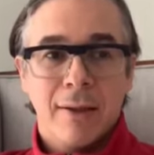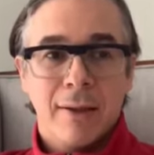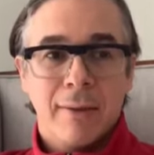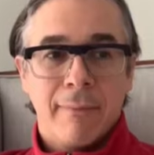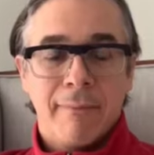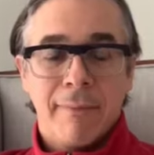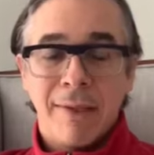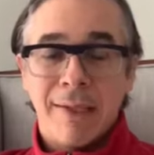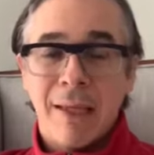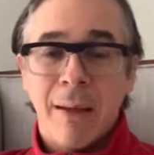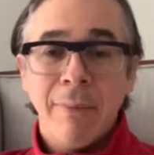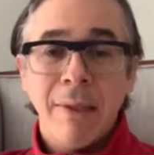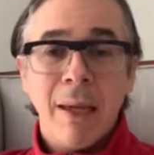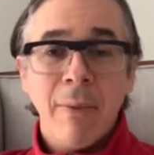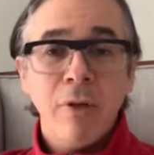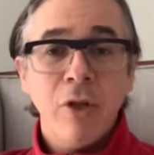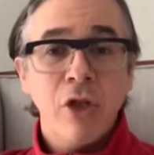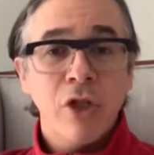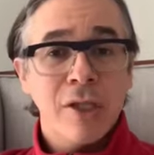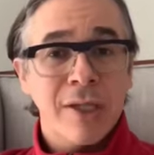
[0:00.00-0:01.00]
Sometimes you
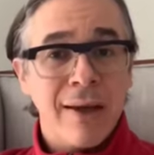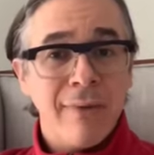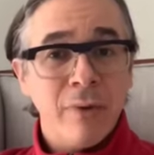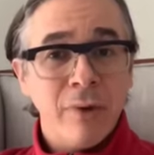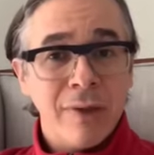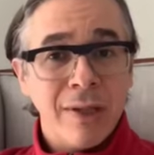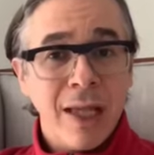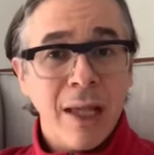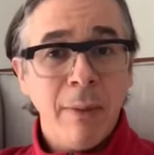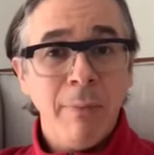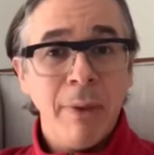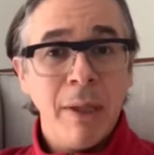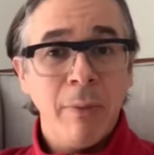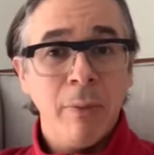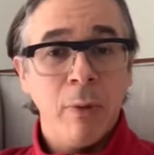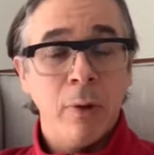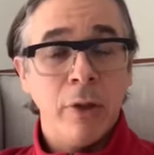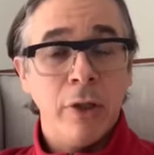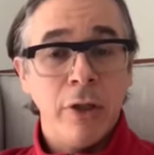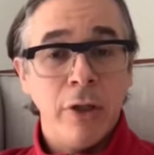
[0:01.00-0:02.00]
just have to tell people,
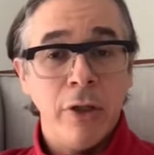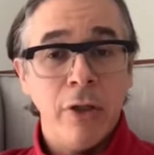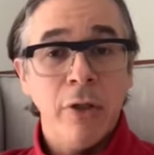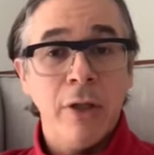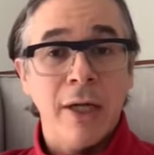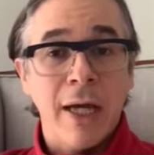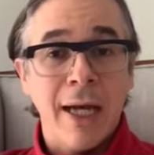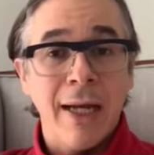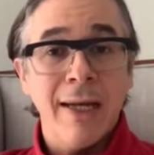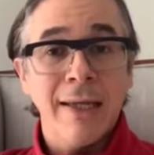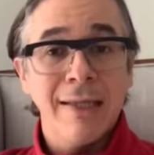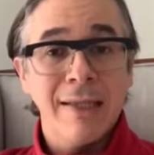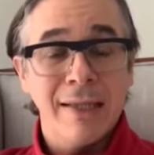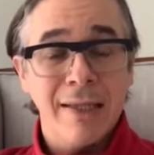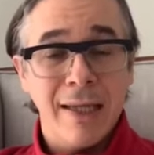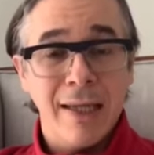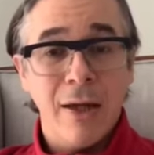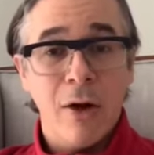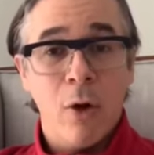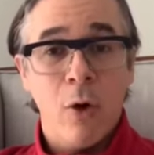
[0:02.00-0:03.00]
you gotta stay
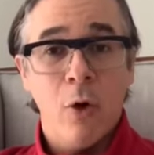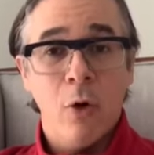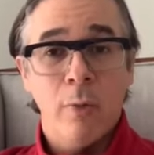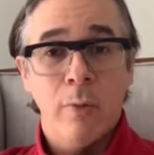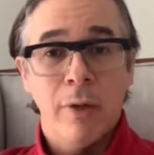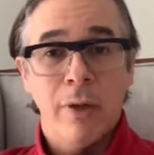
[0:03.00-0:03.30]
home.